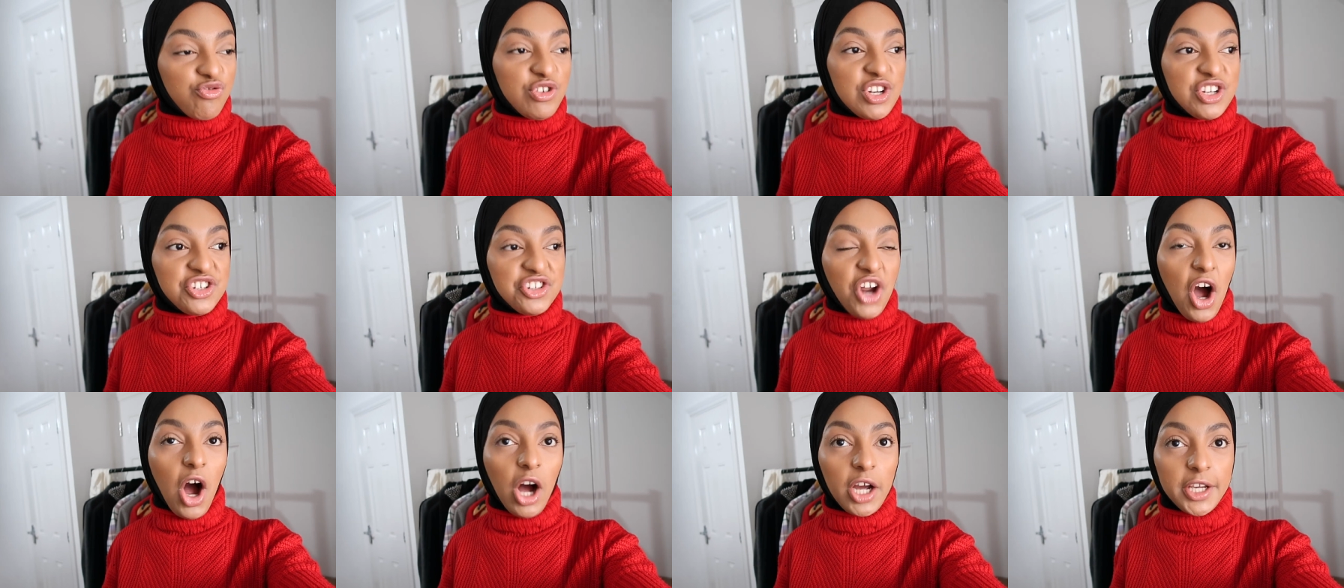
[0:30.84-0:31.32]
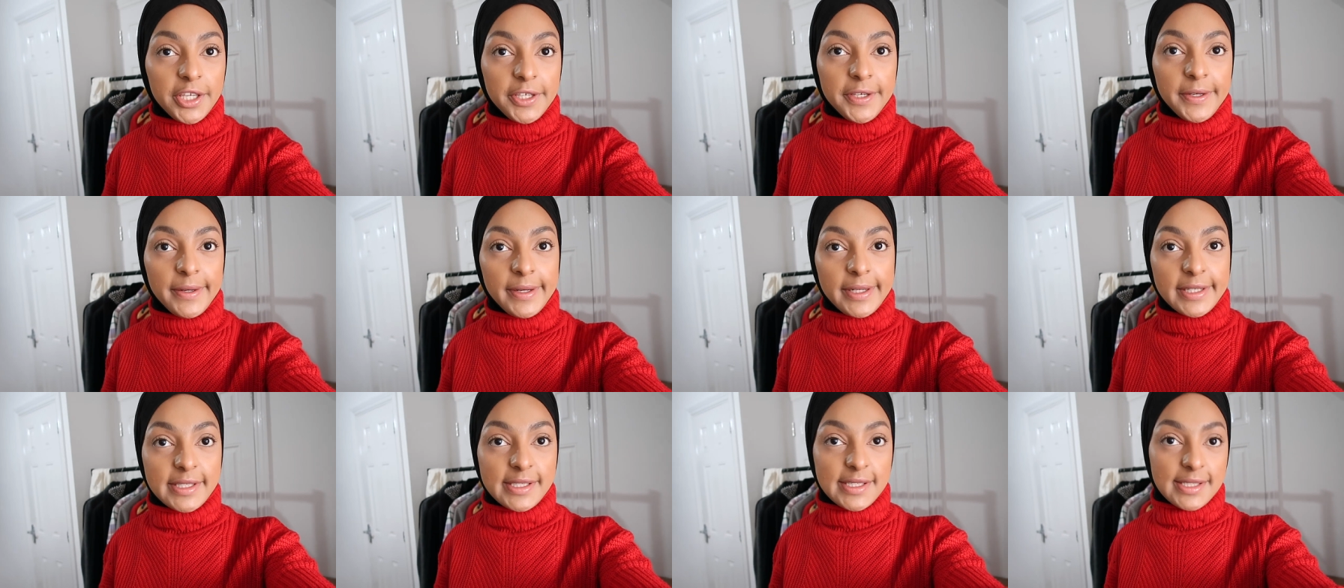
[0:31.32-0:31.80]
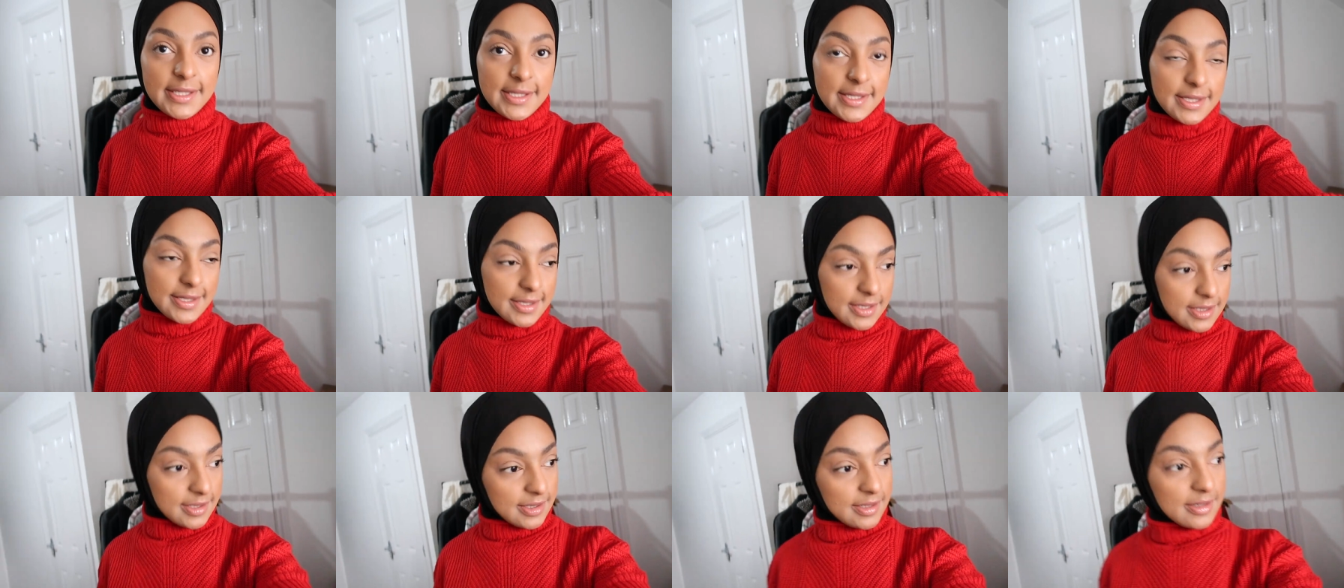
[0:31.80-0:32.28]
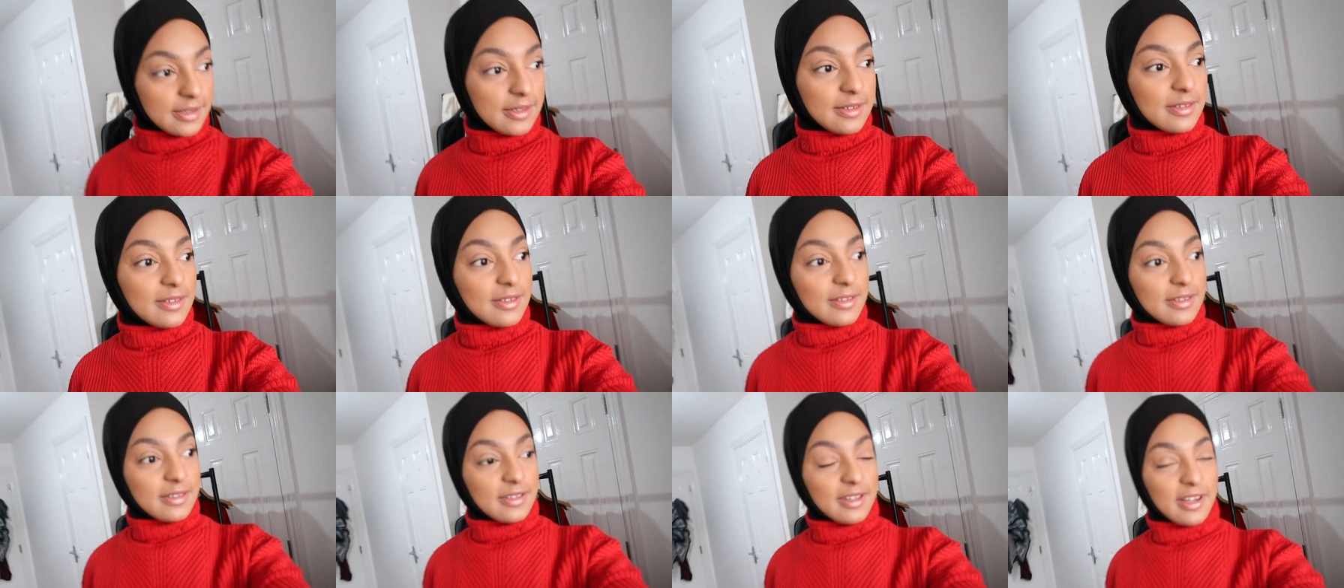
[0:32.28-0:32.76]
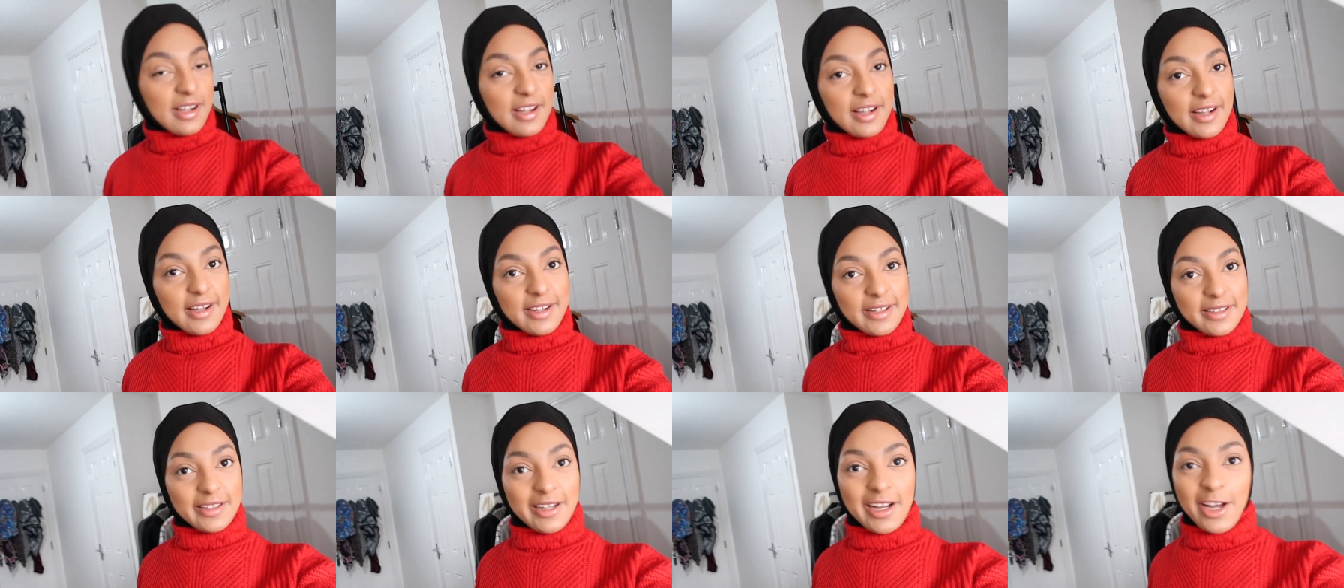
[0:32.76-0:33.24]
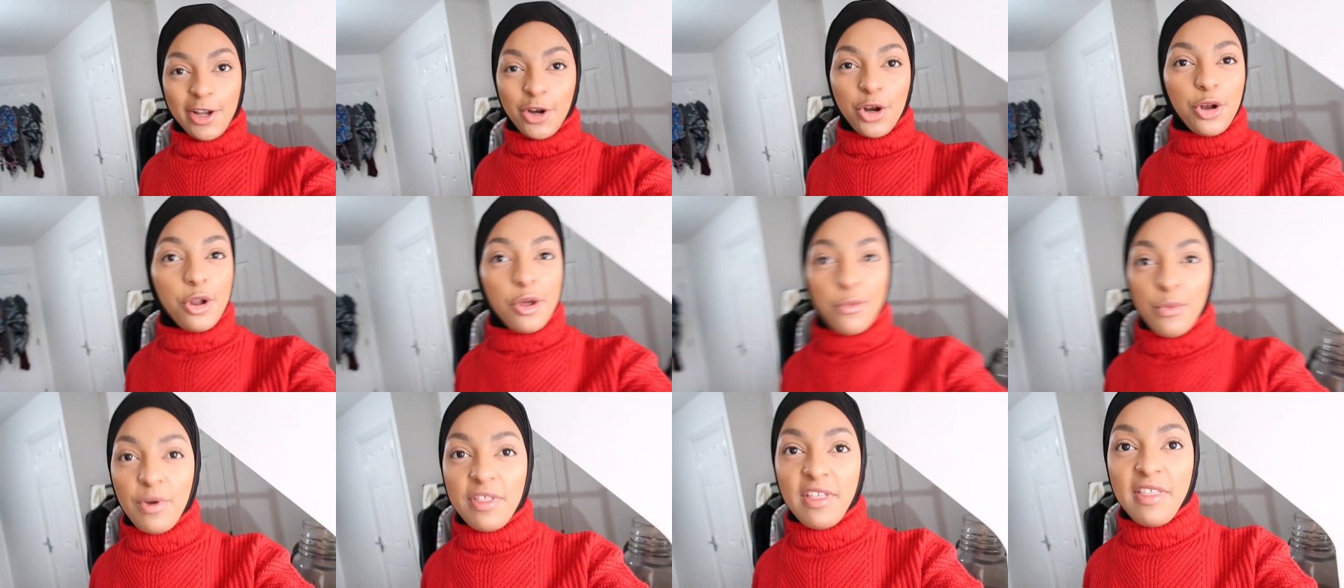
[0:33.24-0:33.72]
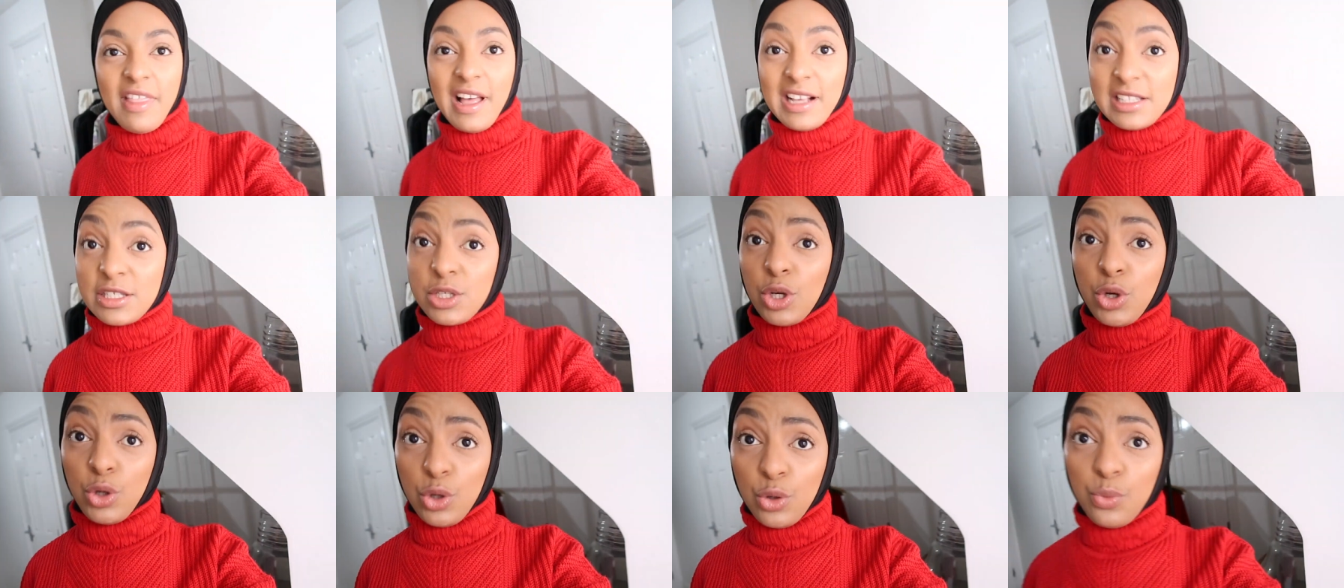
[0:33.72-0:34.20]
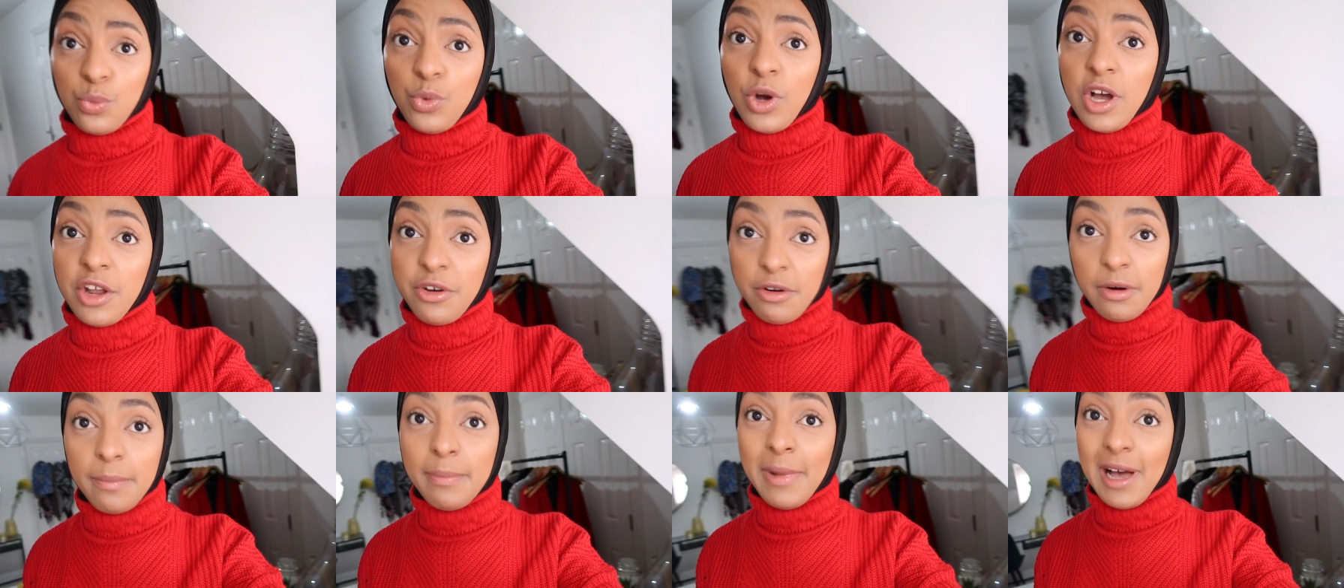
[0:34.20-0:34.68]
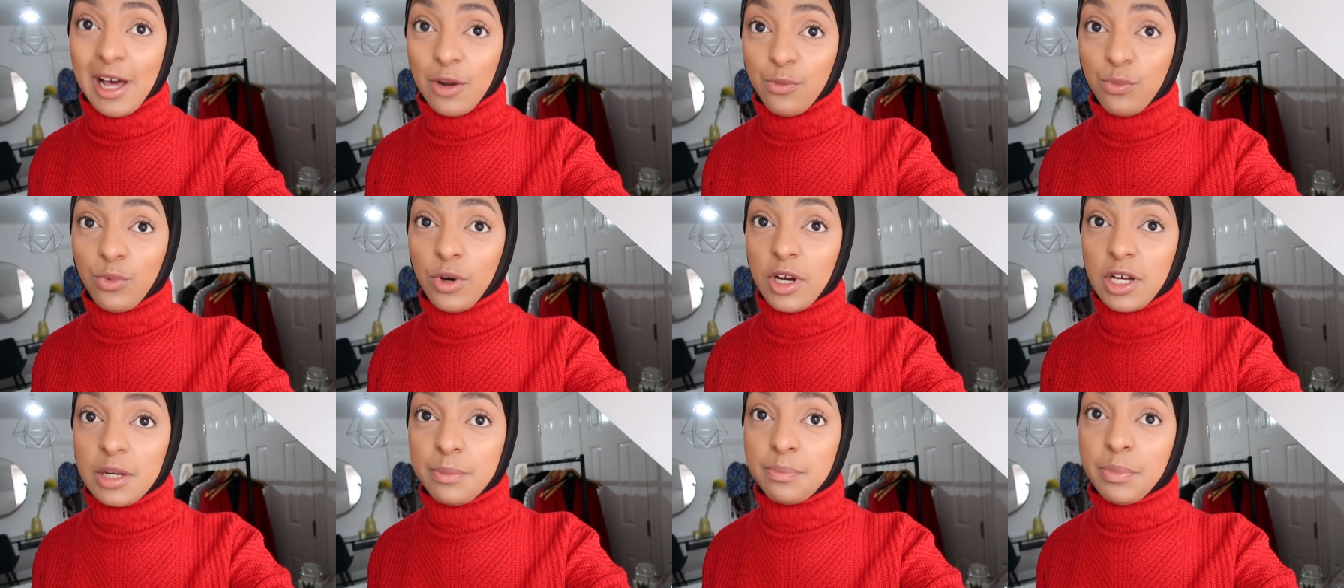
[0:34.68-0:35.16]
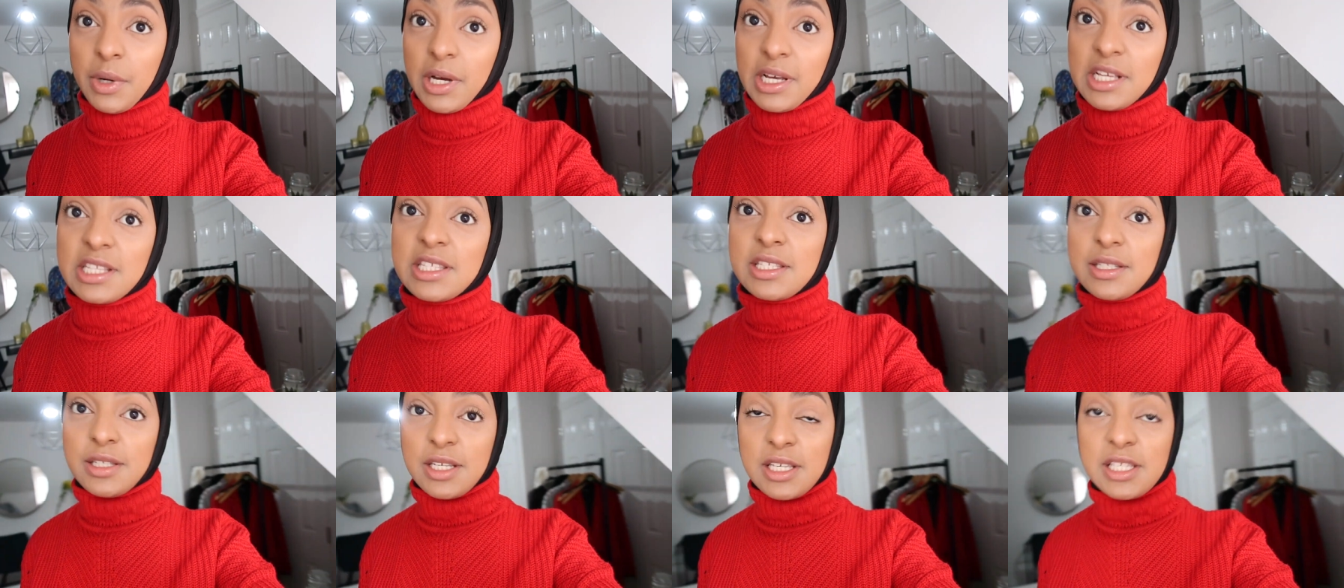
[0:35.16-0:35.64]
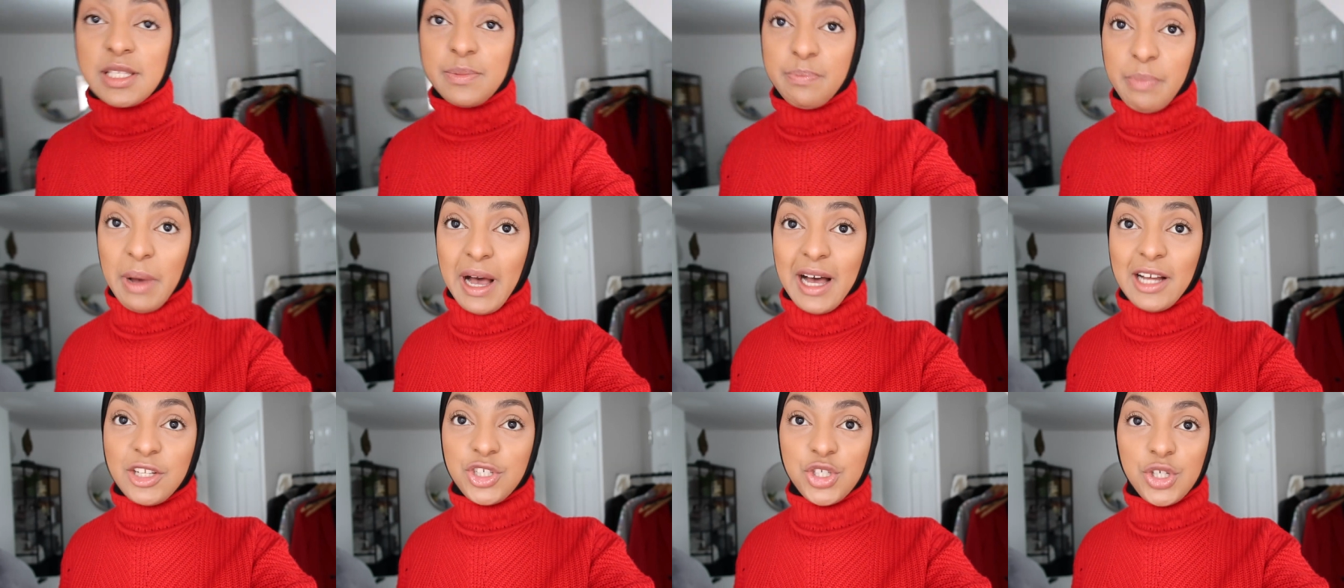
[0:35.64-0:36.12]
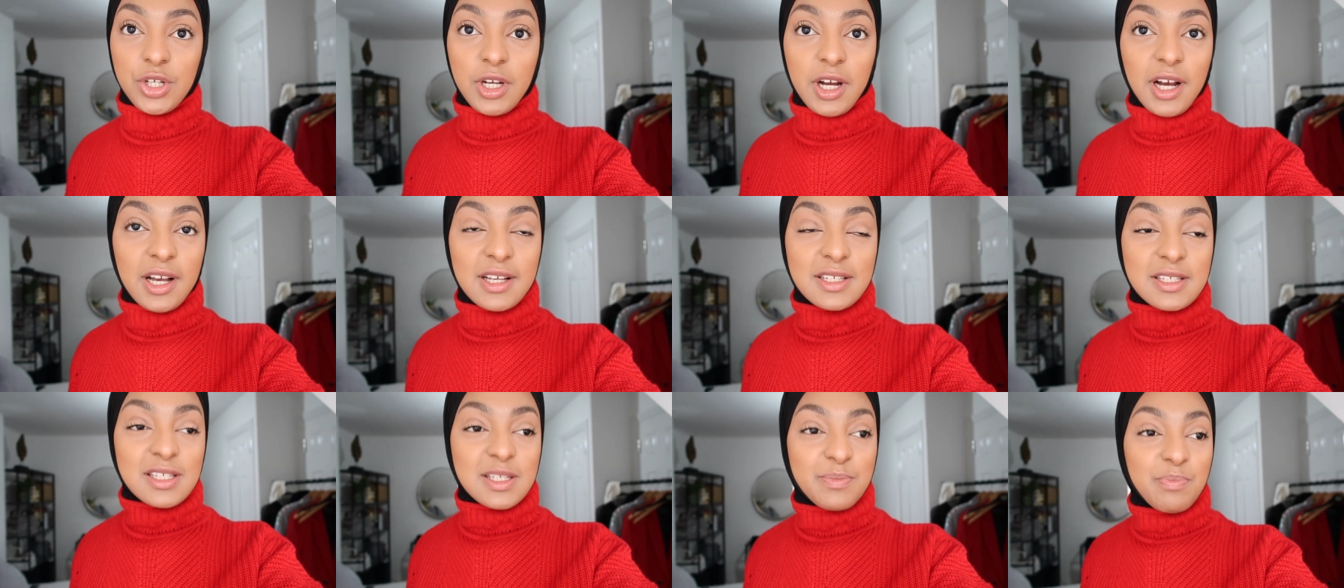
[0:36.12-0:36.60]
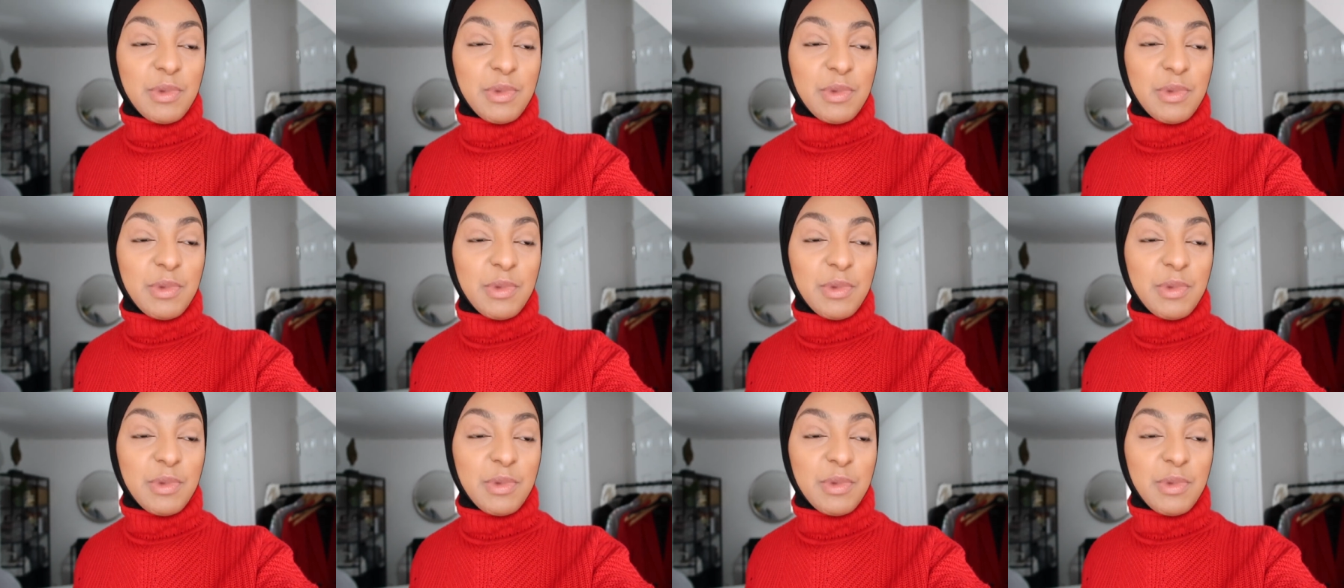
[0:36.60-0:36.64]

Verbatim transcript: Redonkulous. I don't know whether that's a good word or a bad word, but it's it's bad, you guys.